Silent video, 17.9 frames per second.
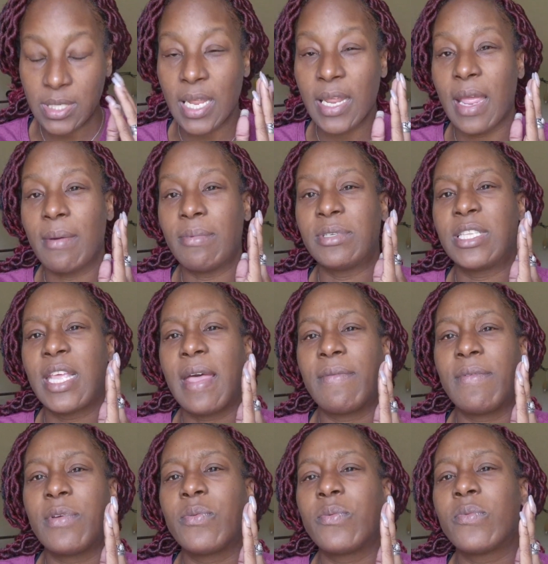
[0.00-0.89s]
like I was
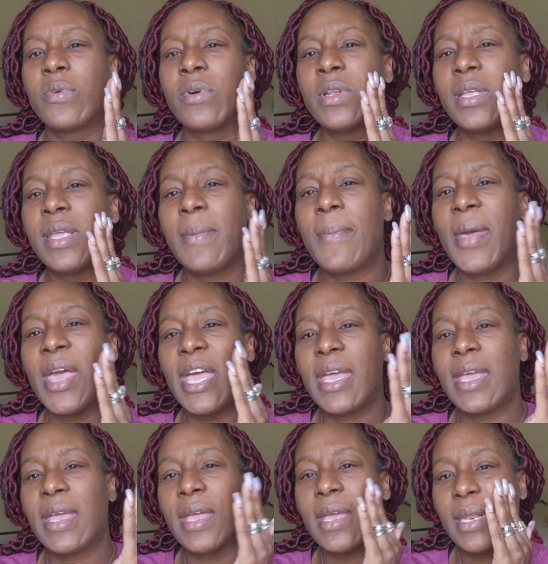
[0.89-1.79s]
having a really
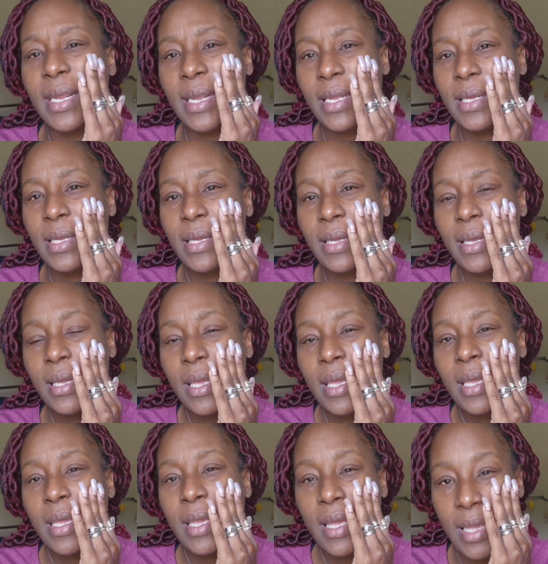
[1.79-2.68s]
bad headache.
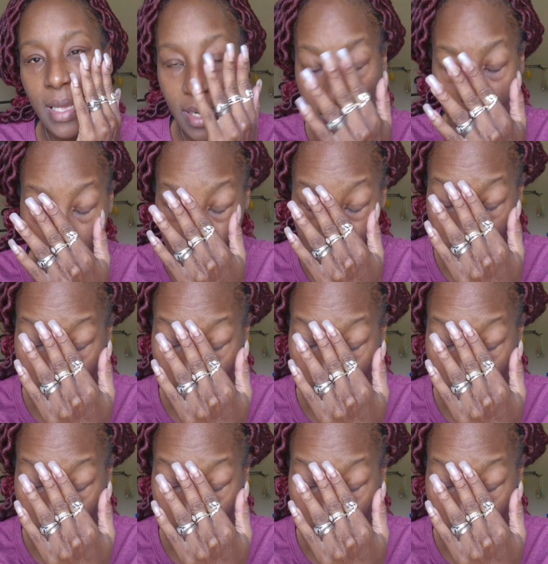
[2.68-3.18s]
And then it was